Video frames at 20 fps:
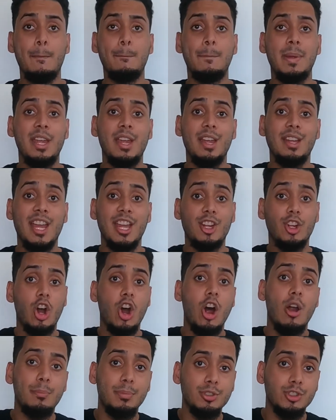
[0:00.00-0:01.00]
being a
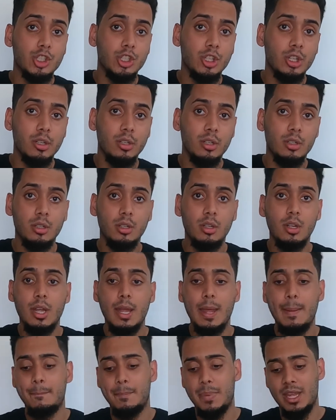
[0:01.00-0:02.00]
carpenter,
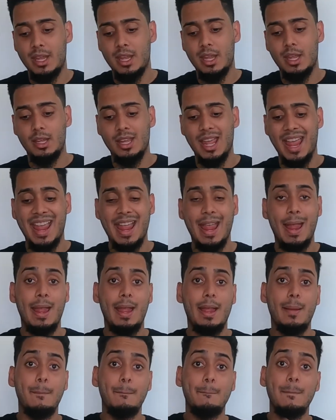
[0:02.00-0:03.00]
being
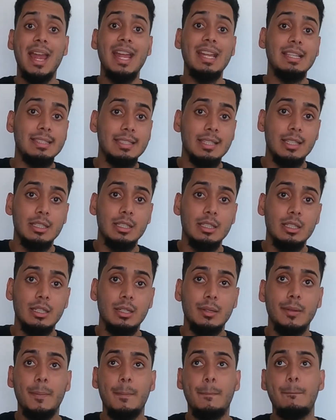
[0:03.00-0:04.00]
a
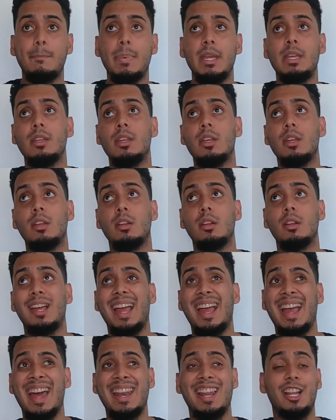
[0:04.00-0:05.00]
mason,
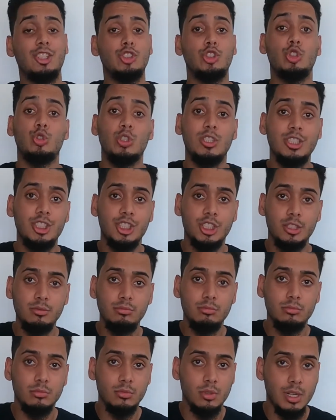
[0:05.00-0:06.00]
being an
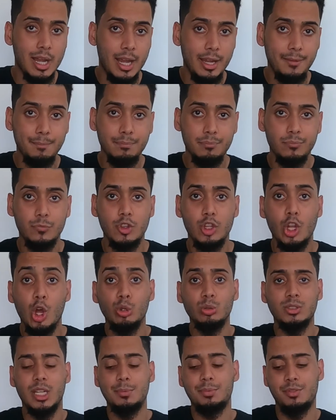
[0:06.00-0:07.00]
electrician, right?
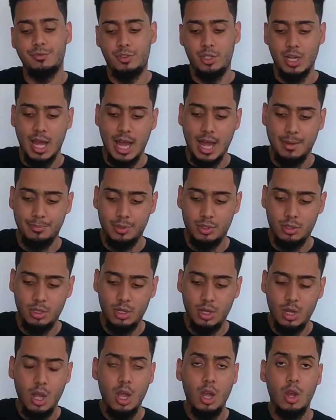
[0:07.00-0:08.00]
Those types of jobs,
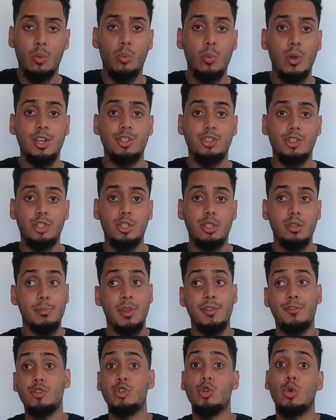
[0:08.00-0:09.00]
which
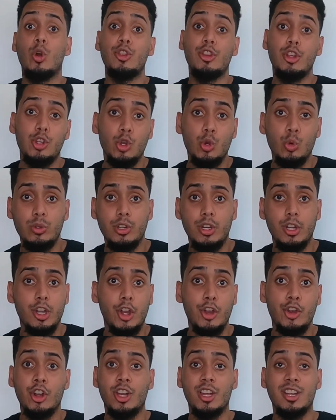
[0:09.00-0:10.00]
if you join the union,
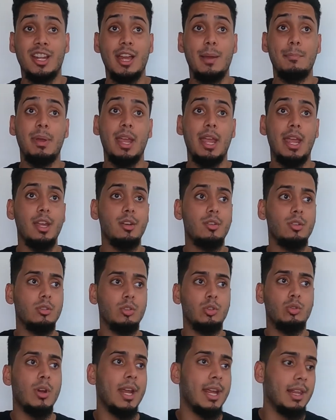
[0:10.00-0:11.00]
you're gonna get paid
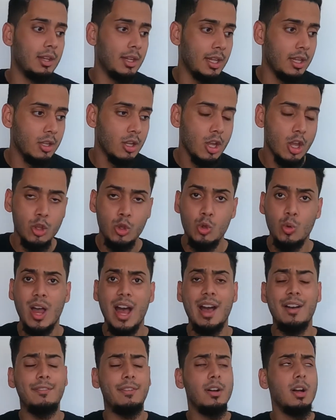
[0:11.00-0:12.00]
greatly. You
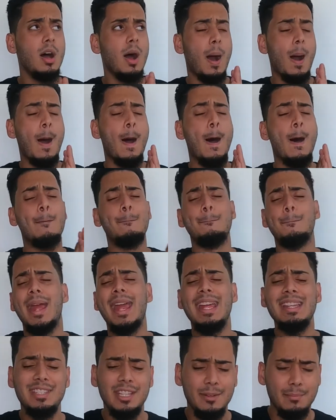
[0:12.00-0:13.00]
have
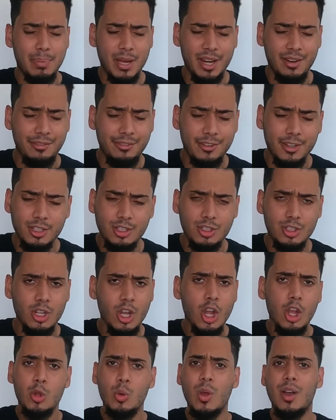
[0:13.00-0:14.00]
amazing benefits.
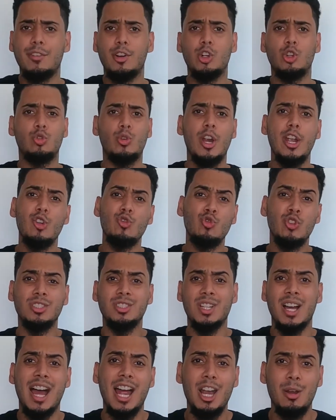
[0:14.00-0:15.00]
You have a great
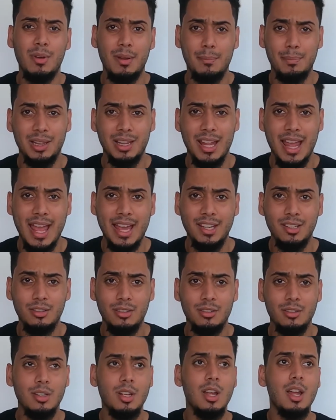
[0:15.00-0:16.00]
retirement plan,